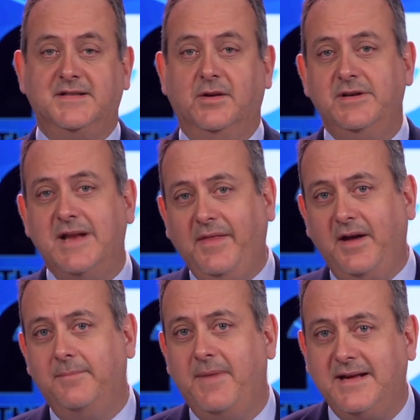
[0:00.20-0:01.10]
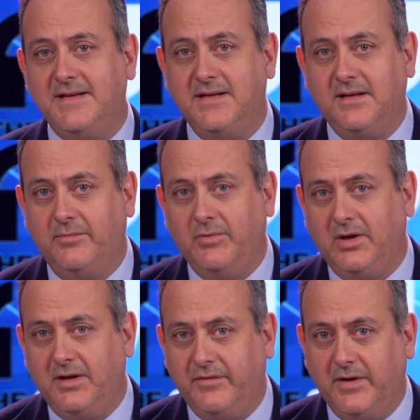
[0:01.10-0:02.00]
so another amazing
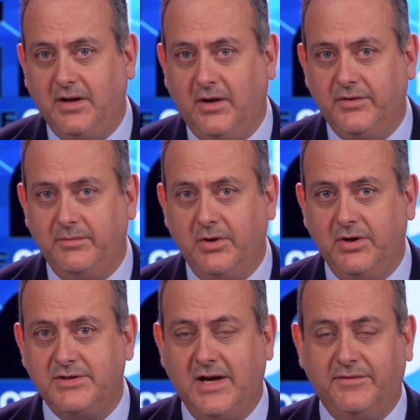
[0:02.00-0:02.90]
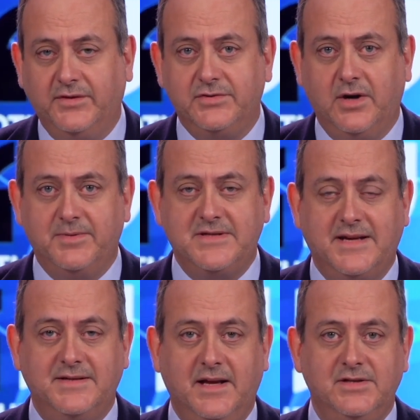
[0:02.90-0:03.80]
community video that emerged after the Trump
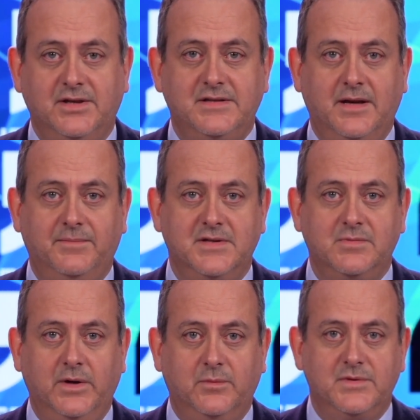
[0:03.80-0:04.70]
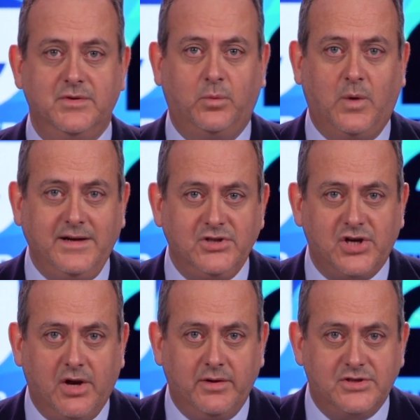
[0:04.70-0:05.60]
assassination attempt this week was the one
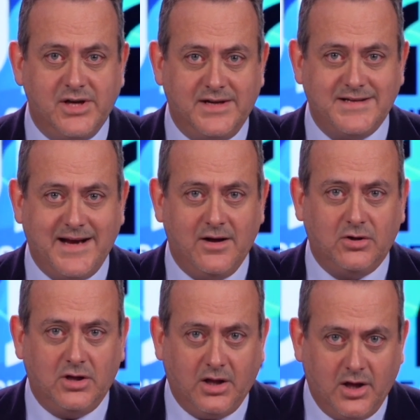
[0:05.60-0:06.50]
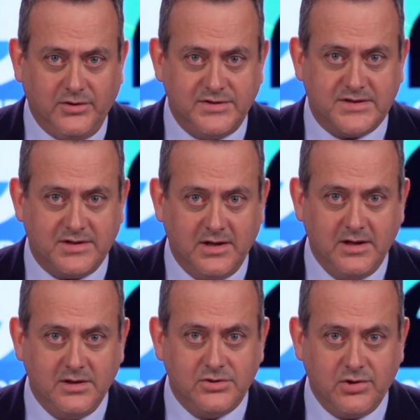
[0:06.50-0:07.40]
showing just how close
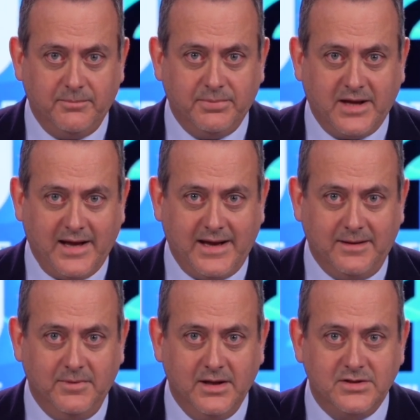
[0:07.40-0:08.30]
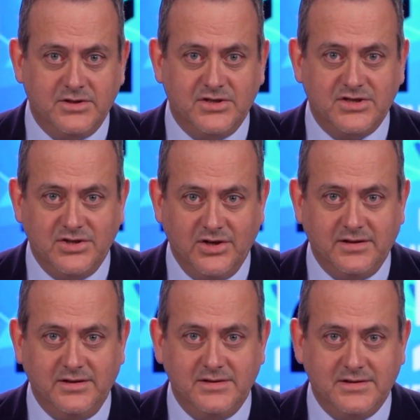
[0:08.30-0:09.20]
Trump came to
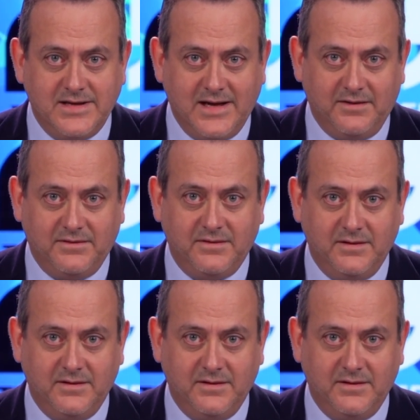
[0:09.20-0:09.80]
certain death.